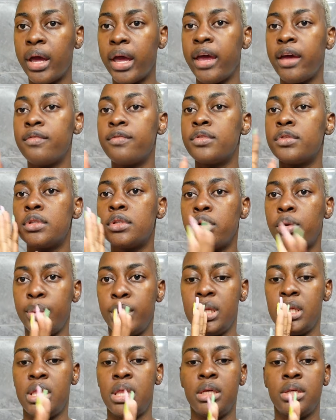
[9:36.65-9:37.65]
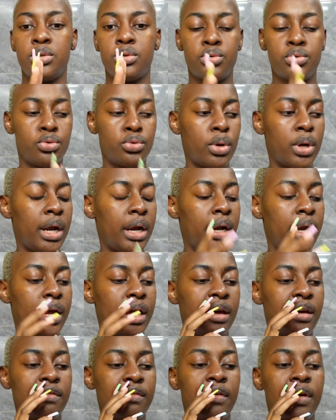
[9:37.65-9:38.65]
I have so many things to do and I
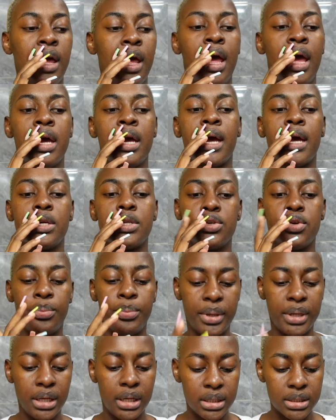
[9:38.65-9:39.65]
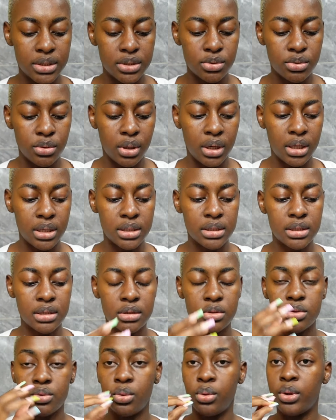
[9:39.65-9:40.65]
have a shopping list
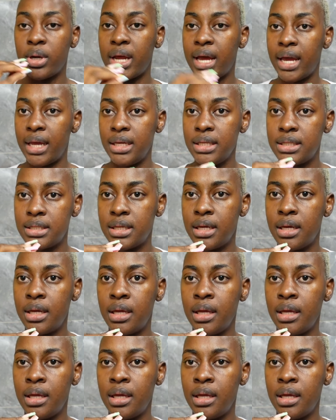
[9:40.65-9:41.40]
to write.